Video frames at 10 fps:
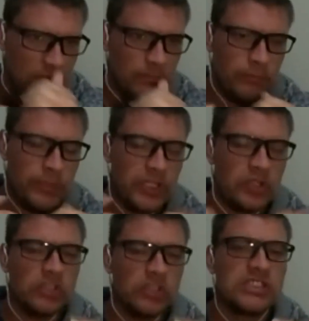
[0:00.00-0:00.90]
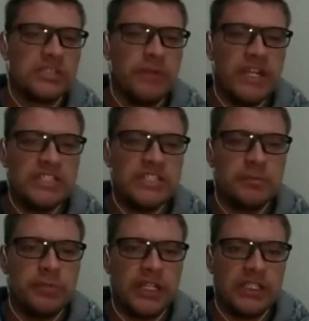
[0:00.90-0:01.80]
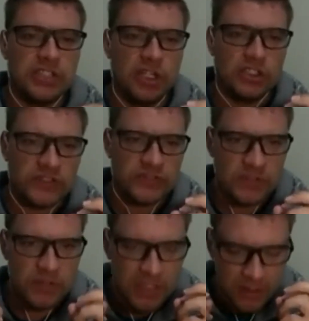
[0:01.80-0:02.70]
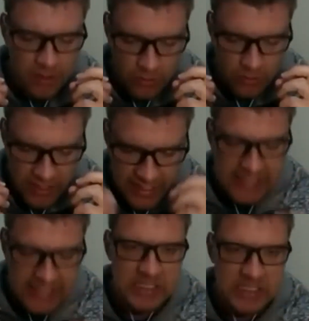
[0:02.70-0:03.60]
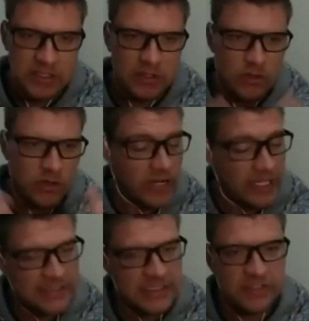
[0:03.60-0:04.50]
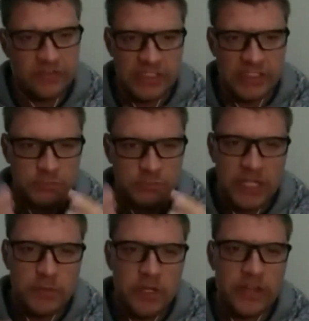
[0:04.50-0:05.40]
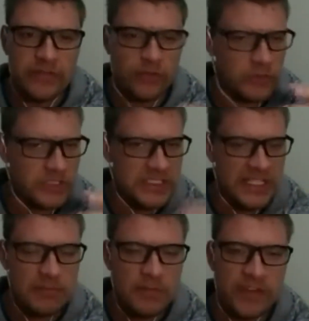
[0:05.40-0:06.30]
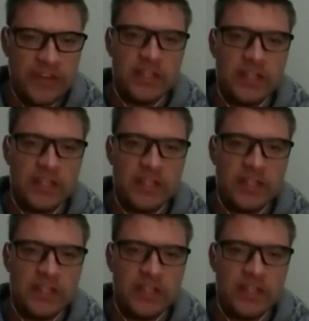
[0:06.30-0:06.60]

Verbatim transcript: Because the Benjamin being Joseph's related relative, his blood brother from the same mother,